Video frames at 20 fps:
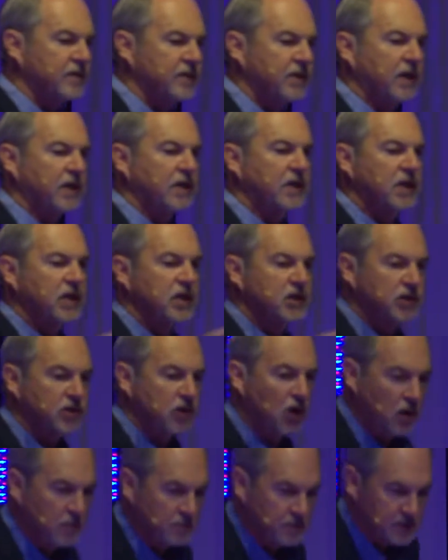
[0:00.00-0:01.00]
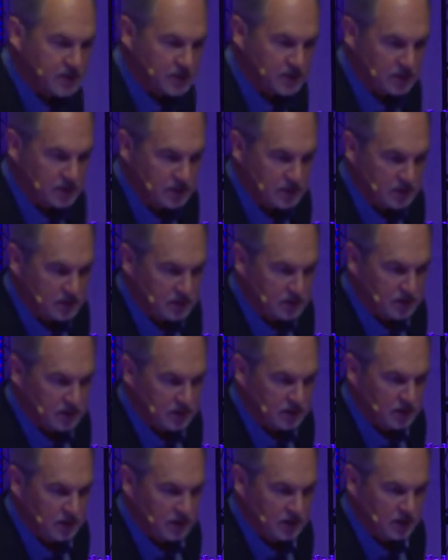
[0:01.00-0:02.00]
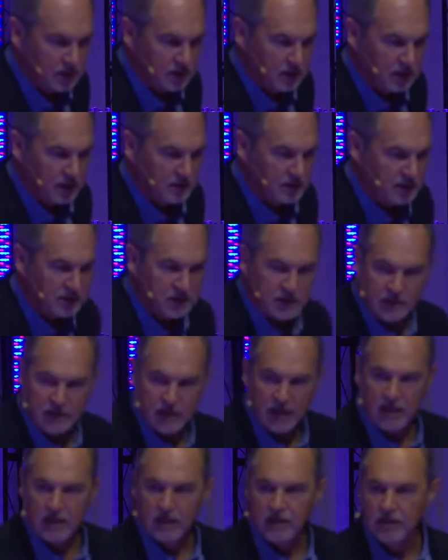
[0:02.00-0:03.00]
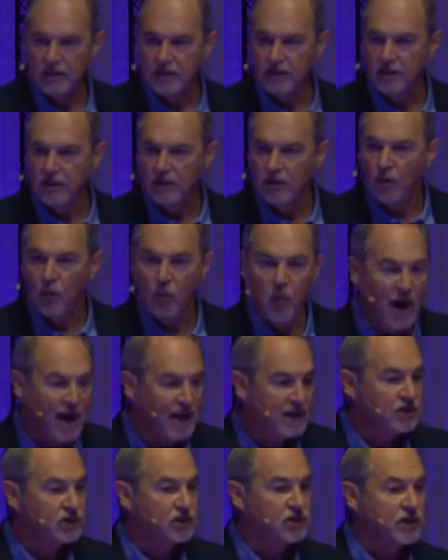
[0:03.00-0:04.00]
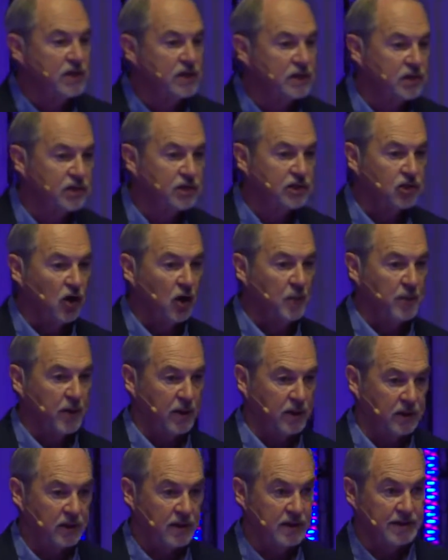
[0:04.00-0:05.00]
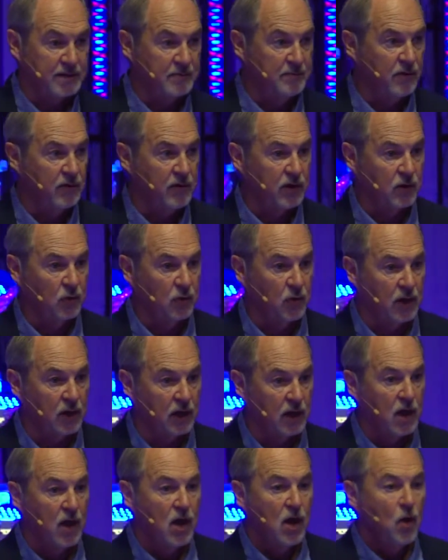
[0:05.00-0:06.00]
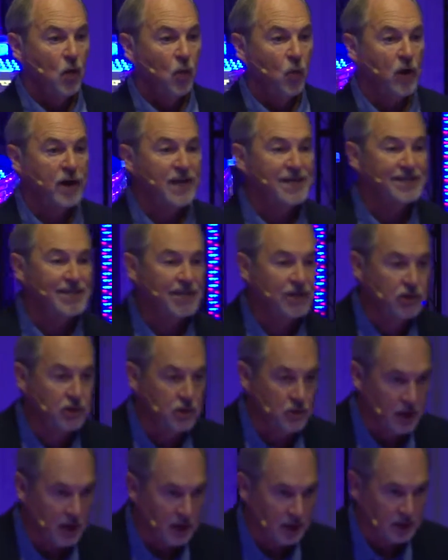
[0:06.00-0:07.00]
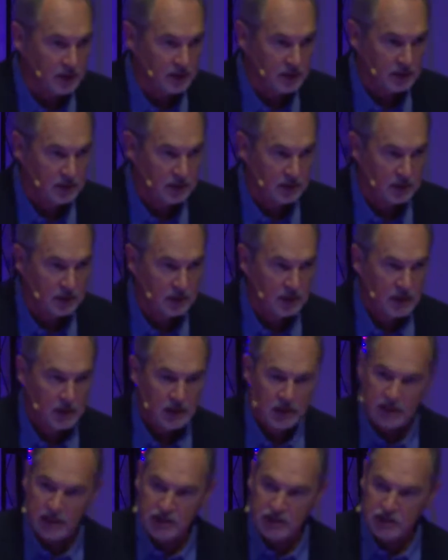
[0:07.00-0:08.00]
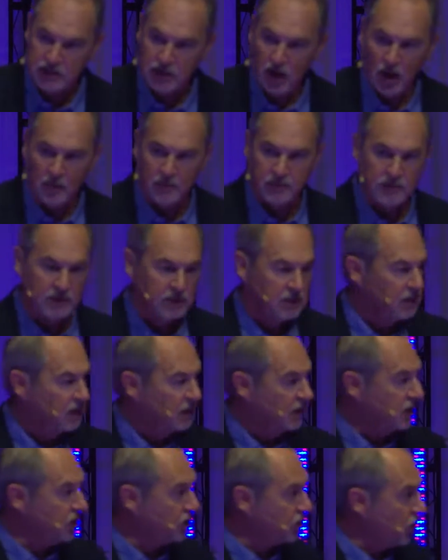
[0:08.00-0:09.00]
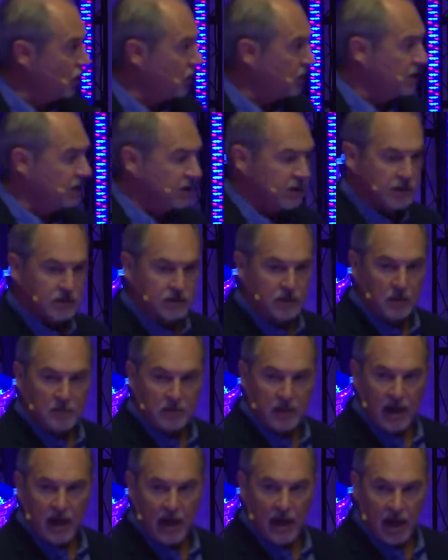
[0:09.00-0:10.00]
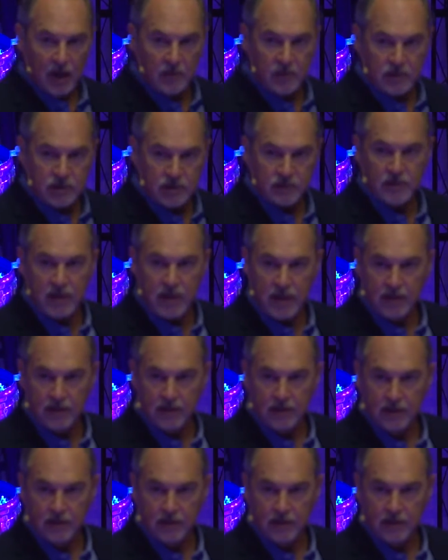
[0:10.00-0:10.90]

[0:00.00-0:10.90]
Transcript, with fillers: a sudden he stops. They must have said, Why is Jesus stopping? He's the miracle worker. What is he doing? He stopped. He's talking to some guy up a tree.